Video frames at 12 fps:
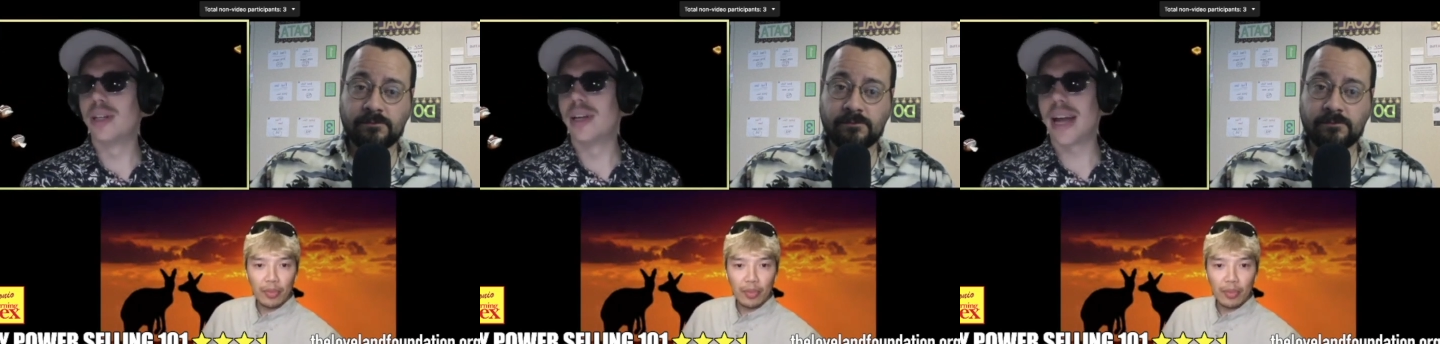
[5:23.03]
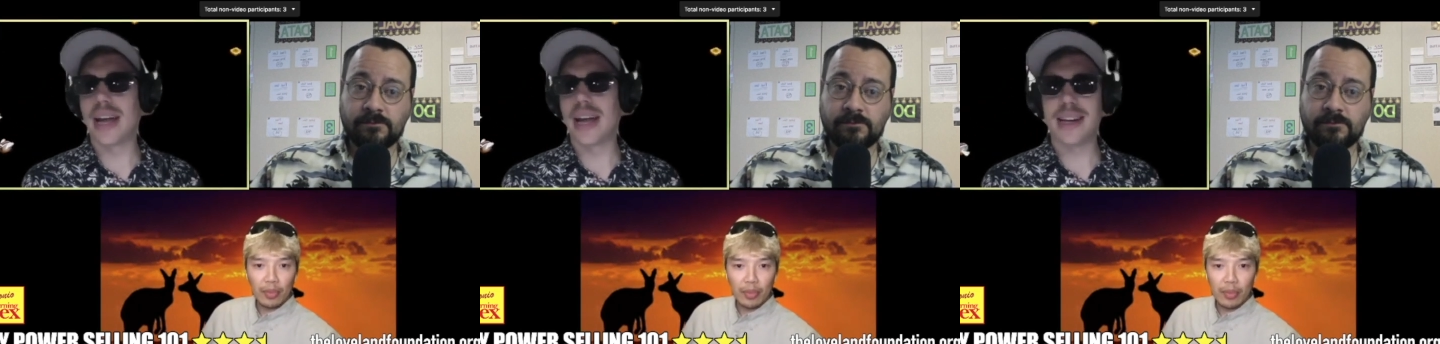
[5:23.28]

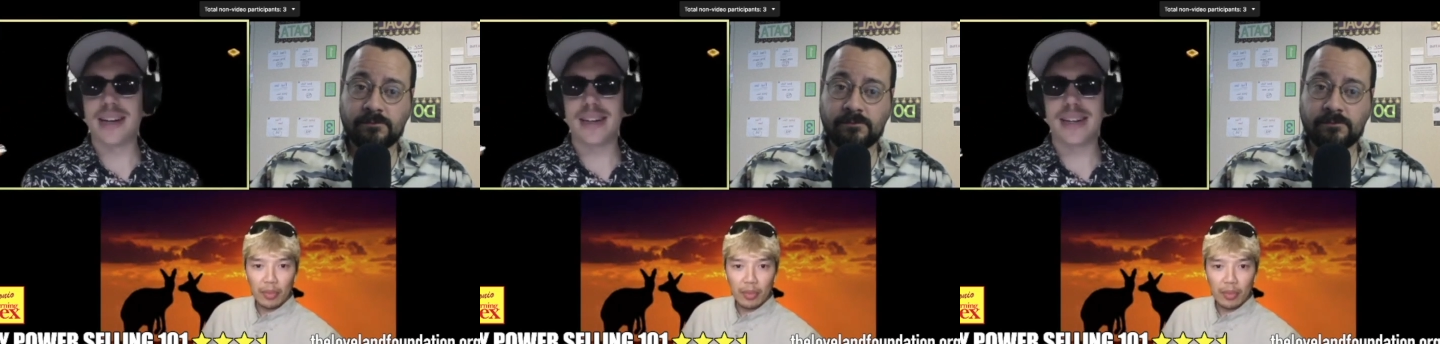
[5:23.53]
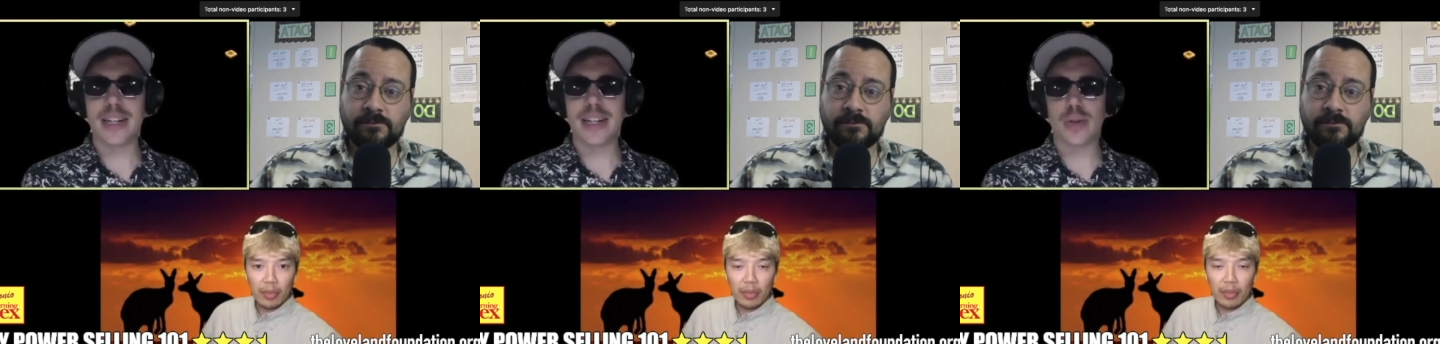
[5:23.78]
Speaker 1: and a
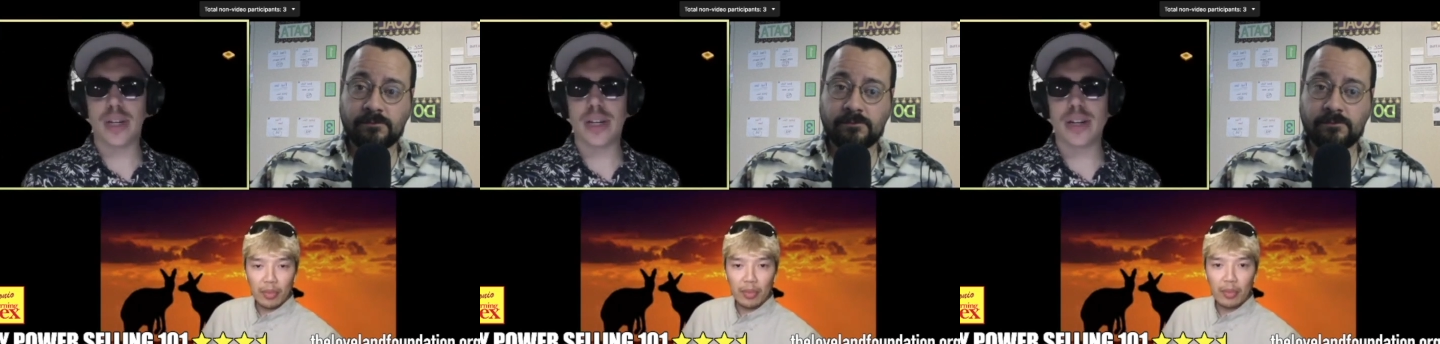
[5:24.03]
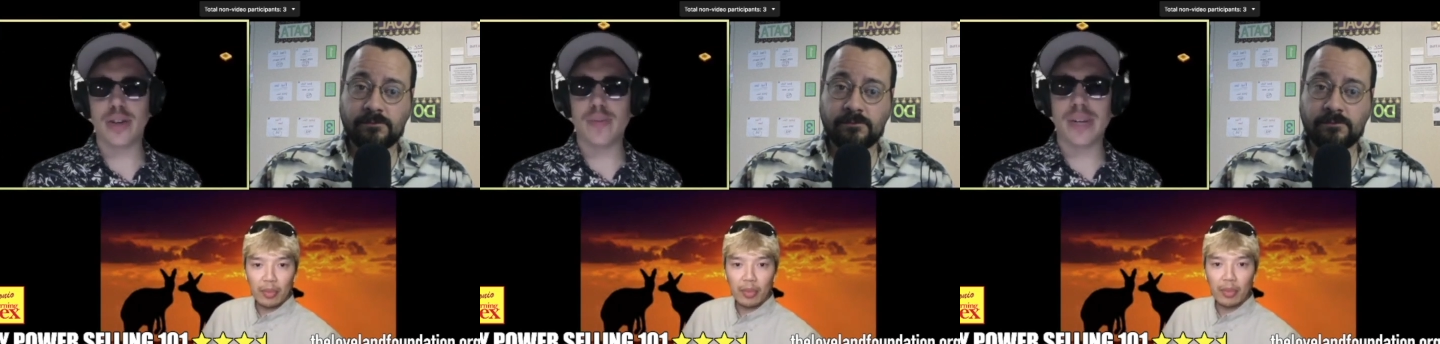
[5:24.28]

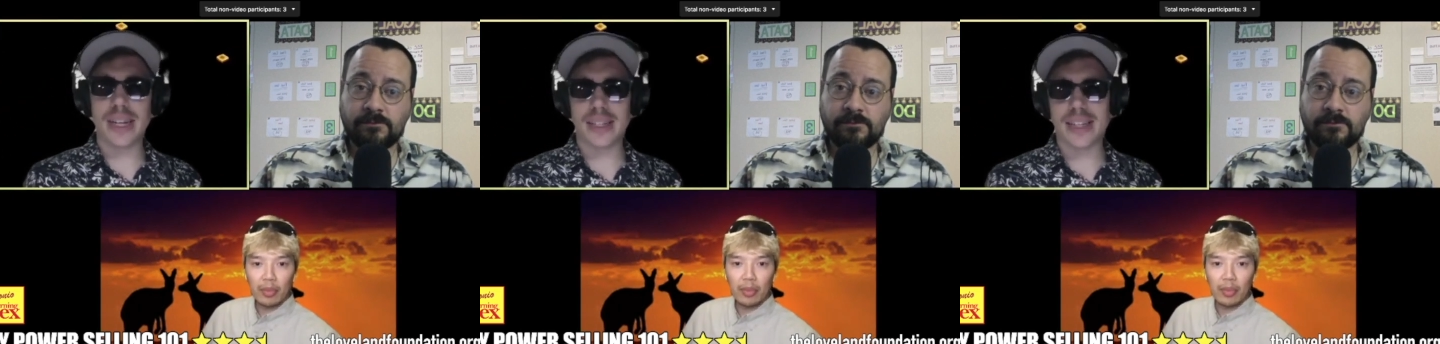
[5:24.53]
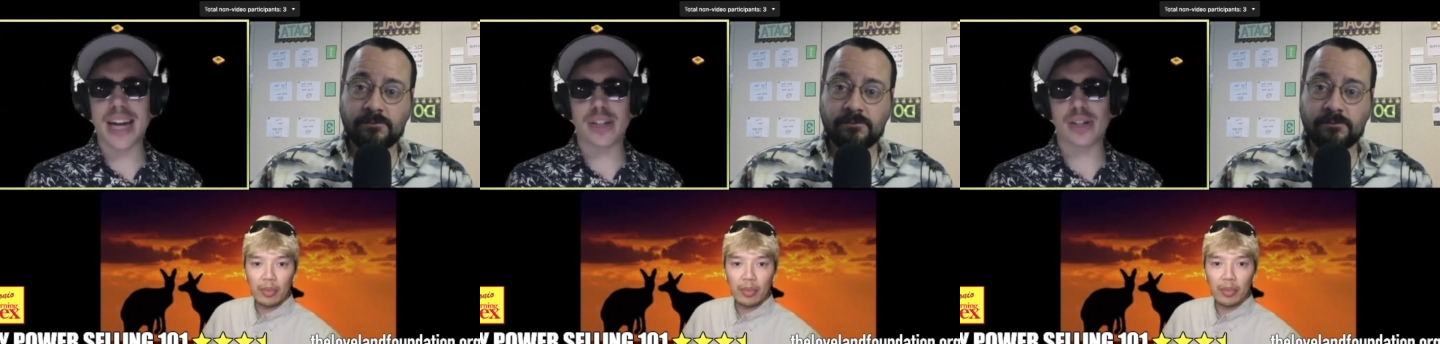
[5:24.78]
didgeridoo, but it's
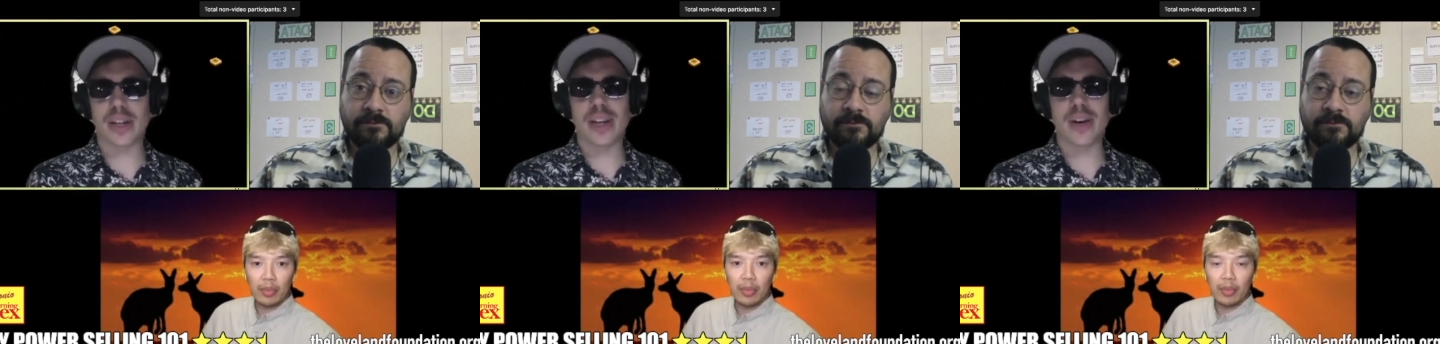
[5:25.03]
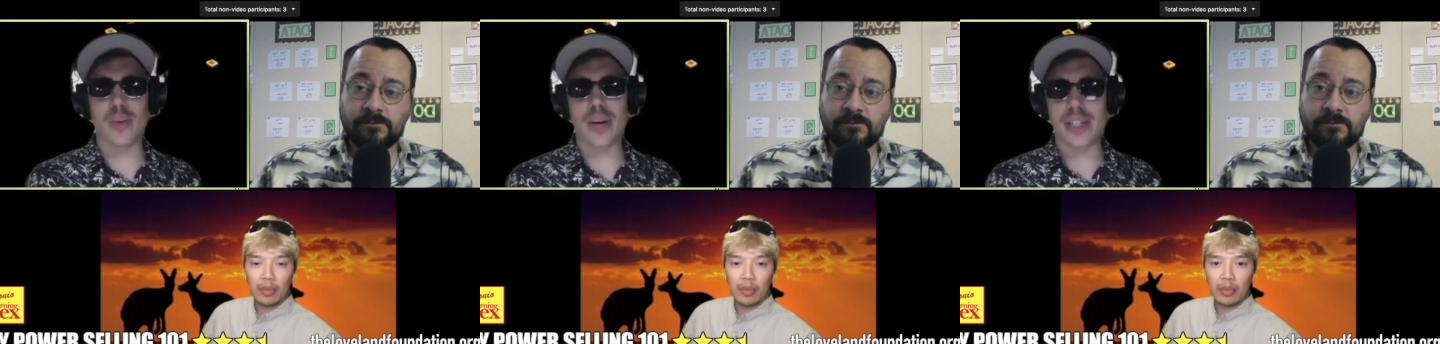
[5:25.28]
actually a
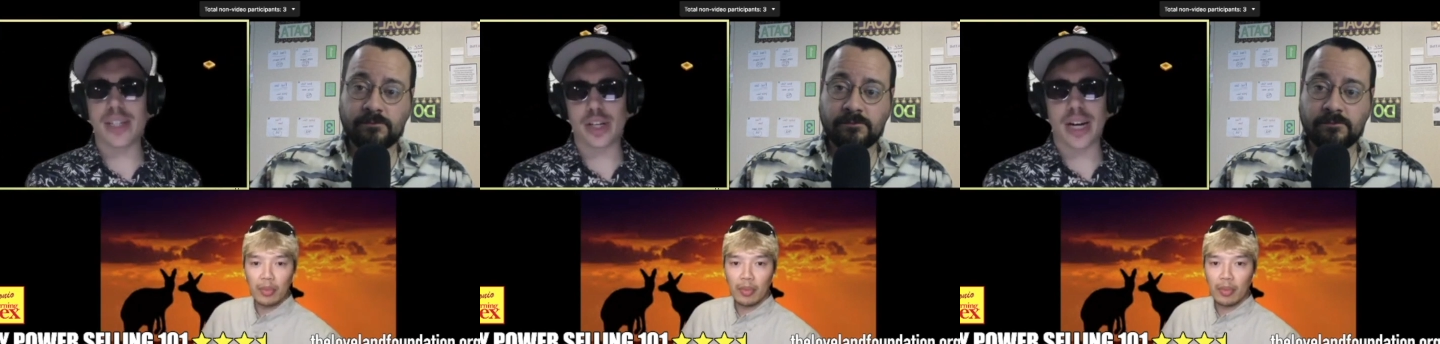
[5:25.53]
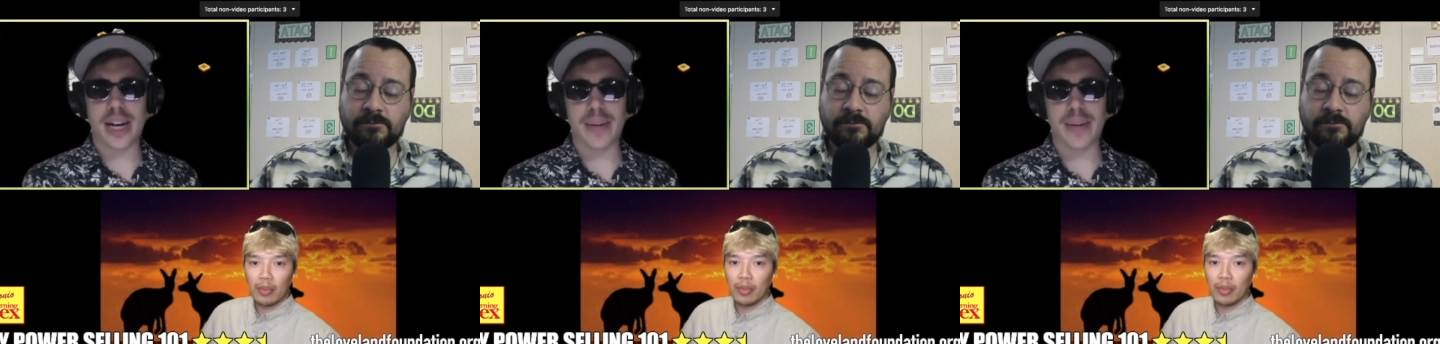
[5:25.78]
wind chime,